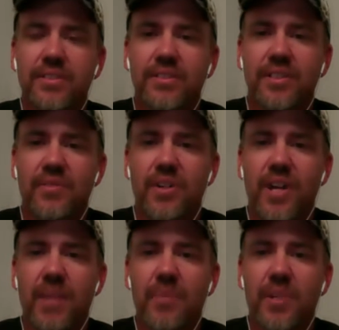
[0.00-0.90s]
of your
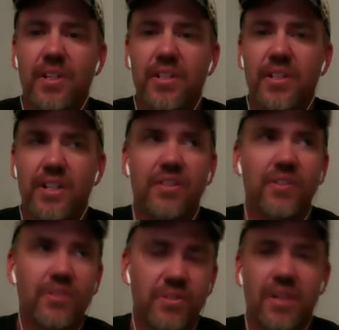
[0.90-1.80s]
happiness and your
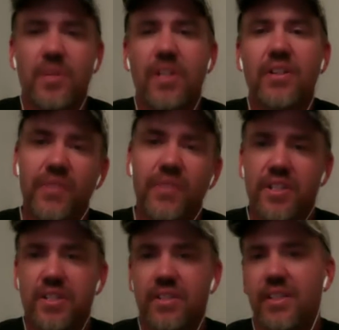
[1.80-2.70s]
dream and your
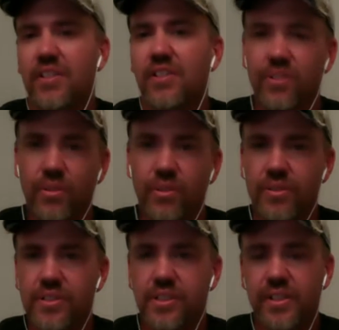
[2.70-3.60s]
vision and your
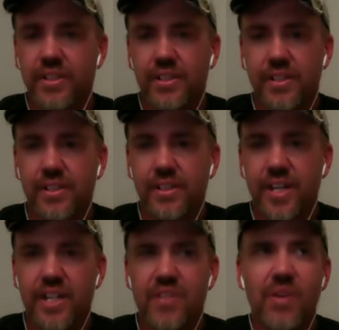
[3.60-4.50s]
goals,
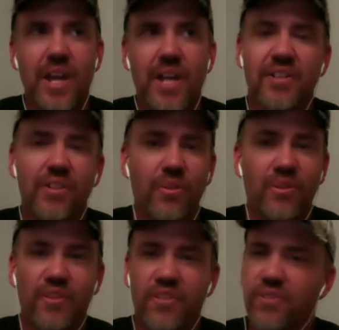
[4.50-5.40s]
and you had to go
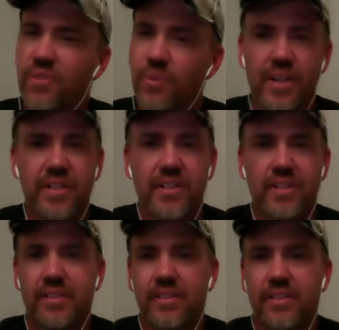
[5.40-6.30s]
through it.
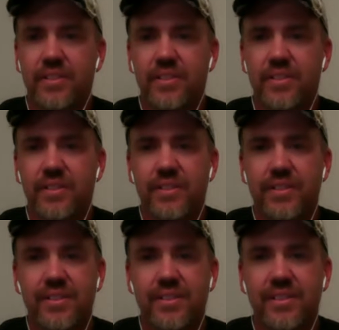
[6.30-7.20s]

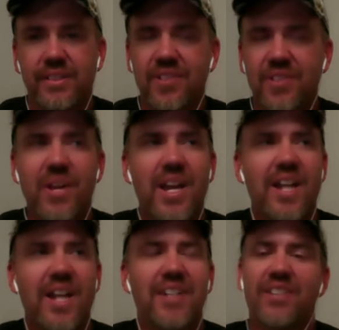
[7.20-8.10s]
You had
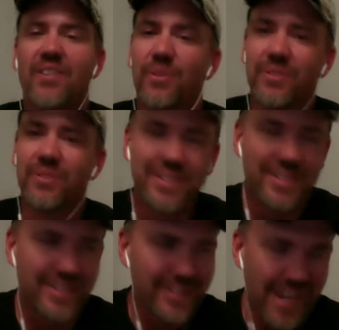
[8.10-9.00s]
to go
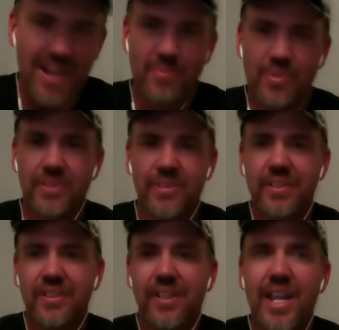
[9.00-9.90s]
deep,
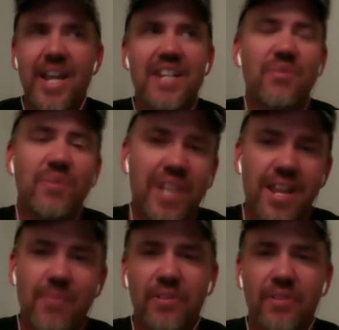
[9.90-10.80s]
and you
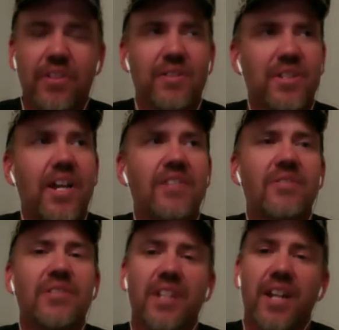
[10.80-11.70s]
came out the other side and
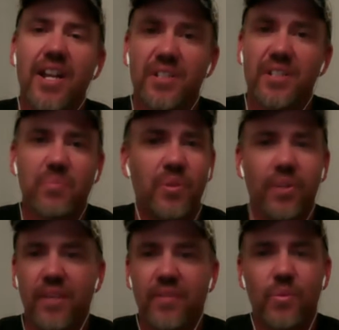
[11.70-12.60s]
you said, I just
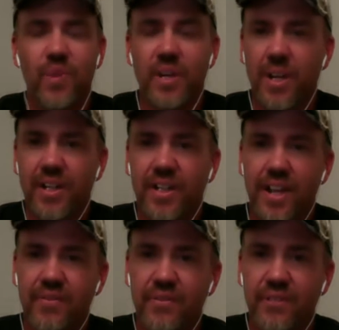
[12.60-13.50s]
pulled off the win of my
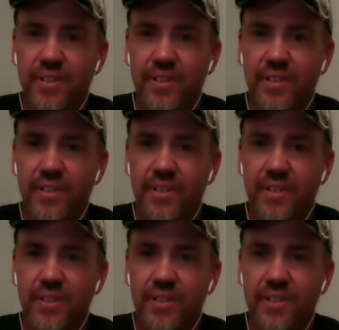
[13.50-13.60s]
life.